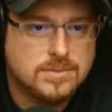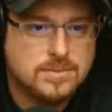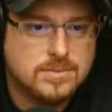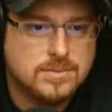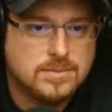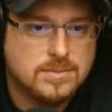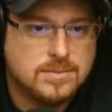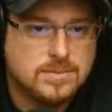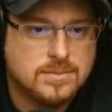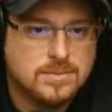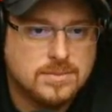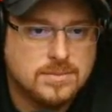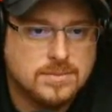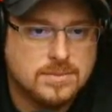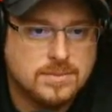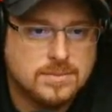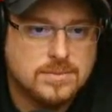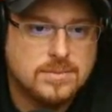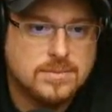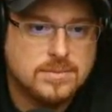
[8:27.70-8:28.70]

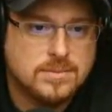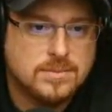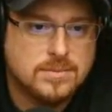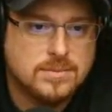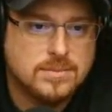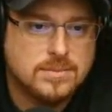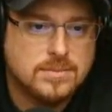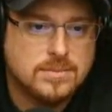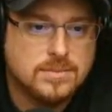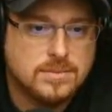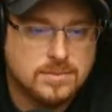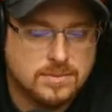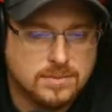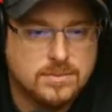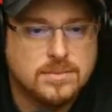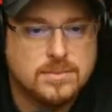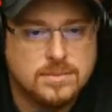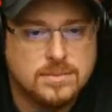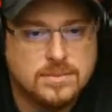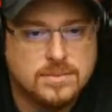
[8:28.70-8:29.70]

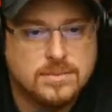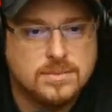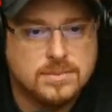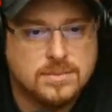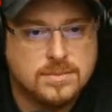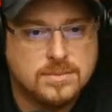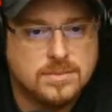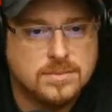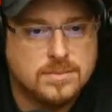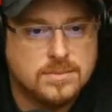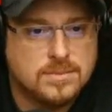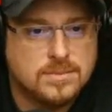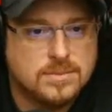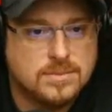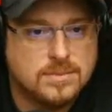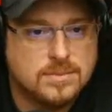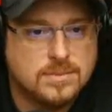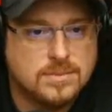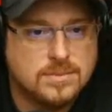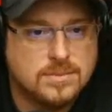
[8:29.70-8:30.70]

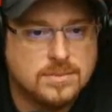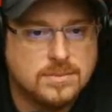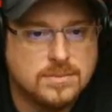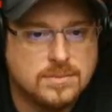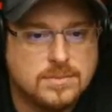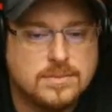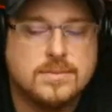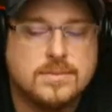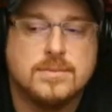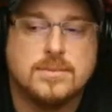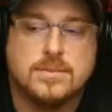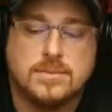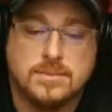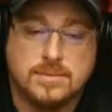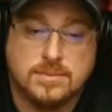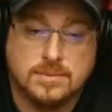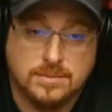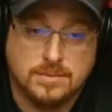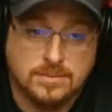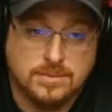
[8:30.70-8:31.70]

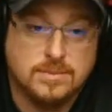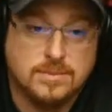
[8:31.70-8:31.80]
No words are spoken by the person on screen.